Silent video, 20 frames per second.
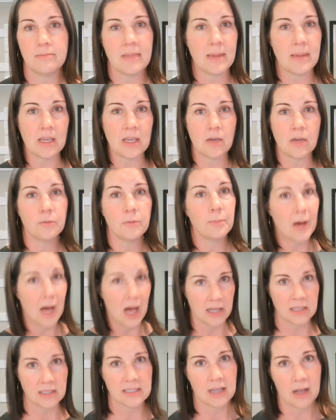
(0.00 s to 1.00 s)
Maybe you've
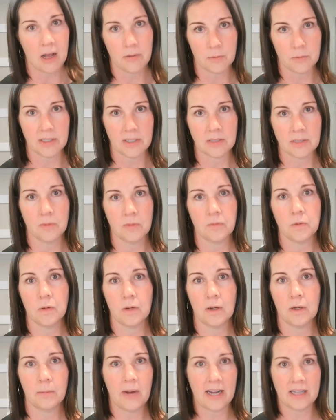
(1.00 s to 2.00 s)
bought softwares
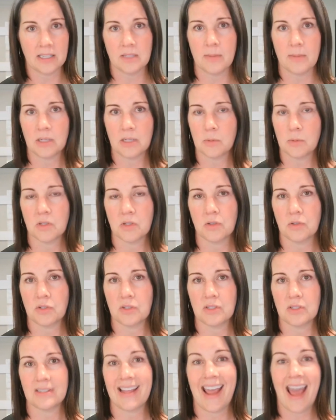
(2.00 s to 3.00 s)
before, practice management
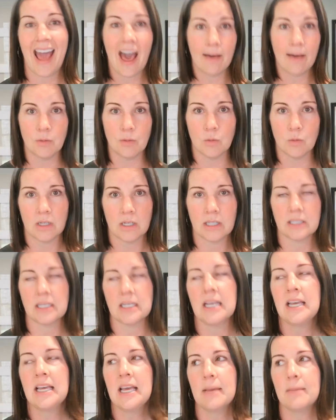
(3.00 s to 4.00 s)
solutions, they haven't worked.